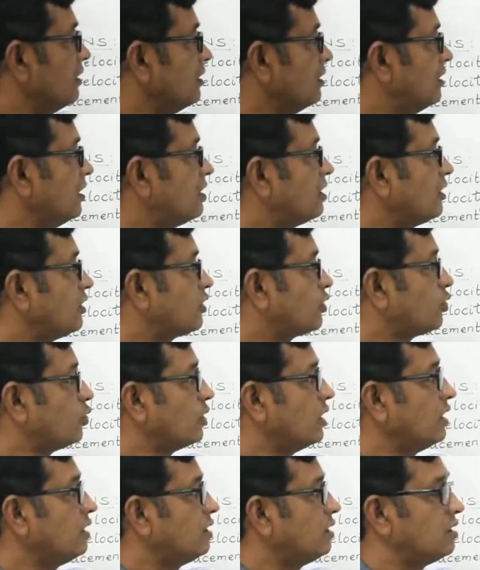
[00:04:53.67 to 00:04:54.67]
This is,
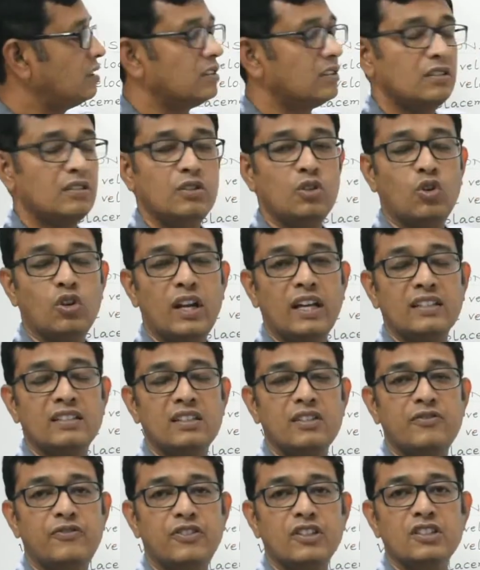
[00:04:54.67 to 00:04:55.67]
student, known as the
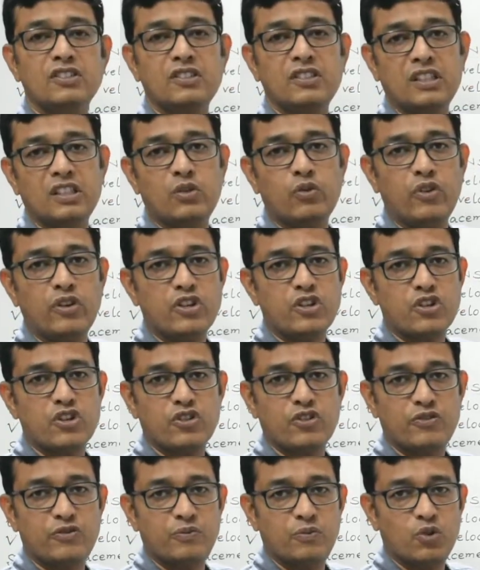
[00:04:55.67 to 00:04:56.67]
first equation
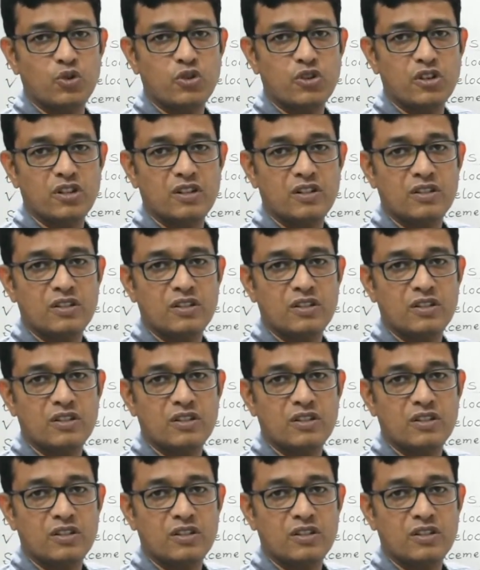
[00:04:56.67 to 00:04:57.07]
of motion.